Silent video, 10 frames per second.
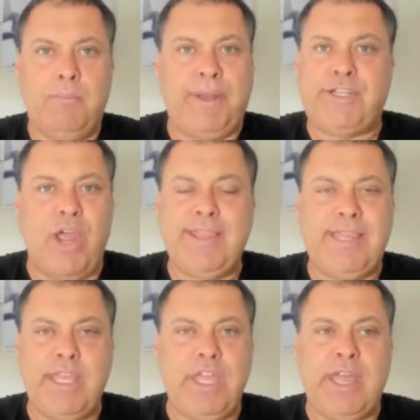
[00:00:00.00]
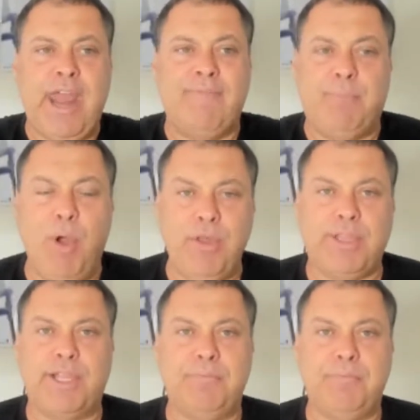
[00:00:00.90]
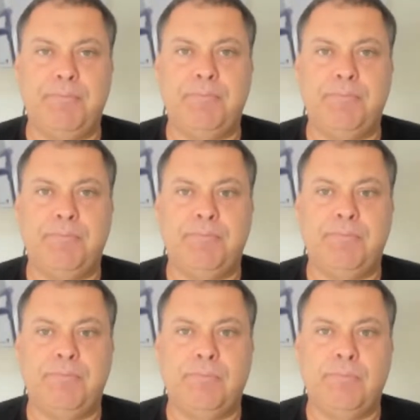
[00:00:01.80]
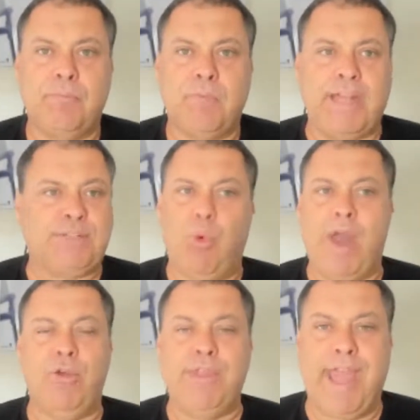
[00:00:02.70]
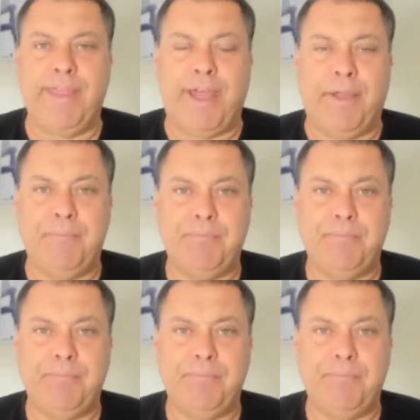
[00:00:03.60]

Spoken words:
but don't think you can have both. It's one or the other.